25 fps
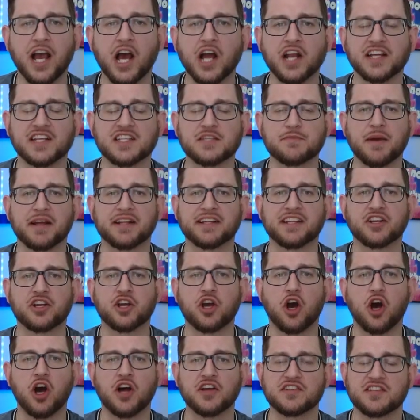unexpected
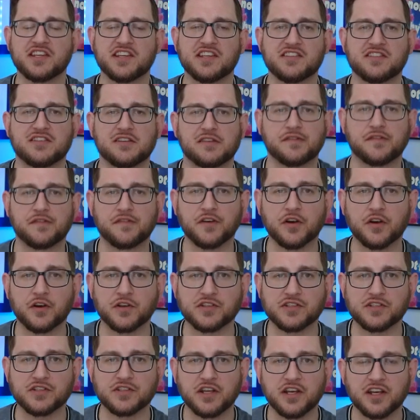costs is the
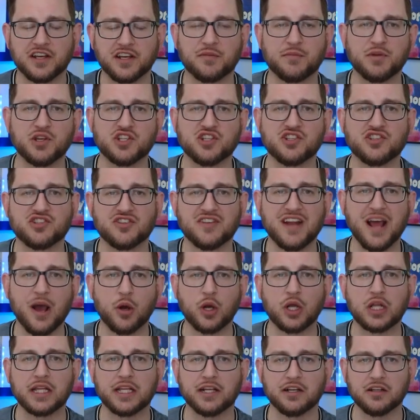first. Commissions are now
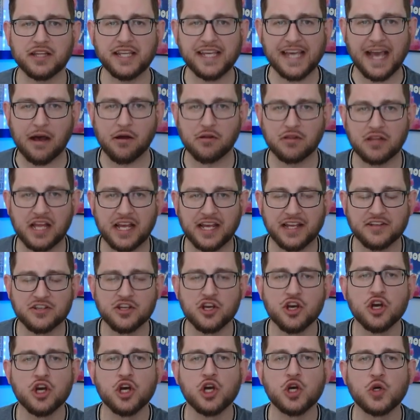clearly outlined,
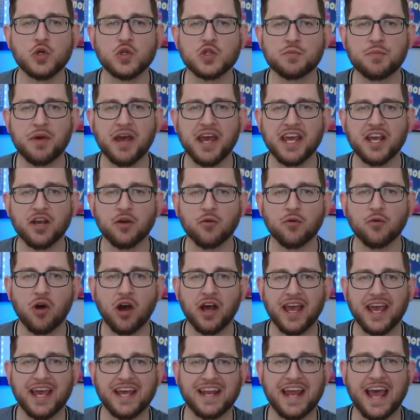who's paying
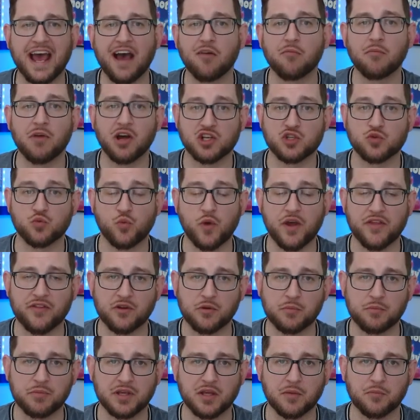what and how much, whether
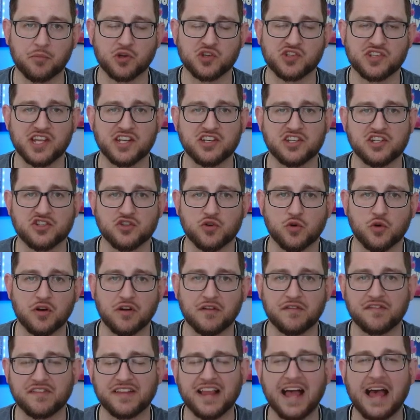it be a percentage or
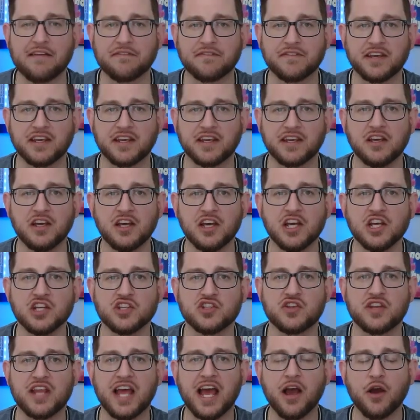a flat fee.
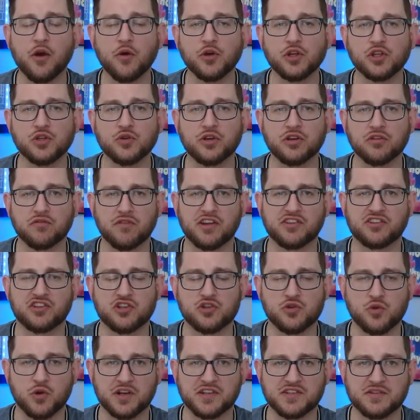So now you can rest
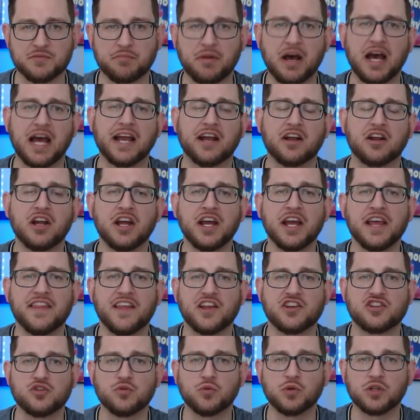assured as a buyer
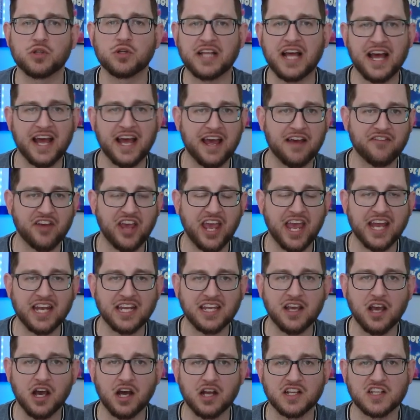that you will not have
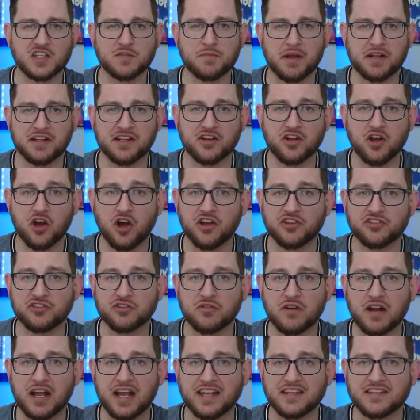any unexpected costs
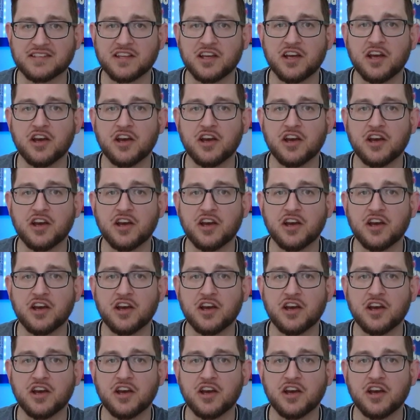arise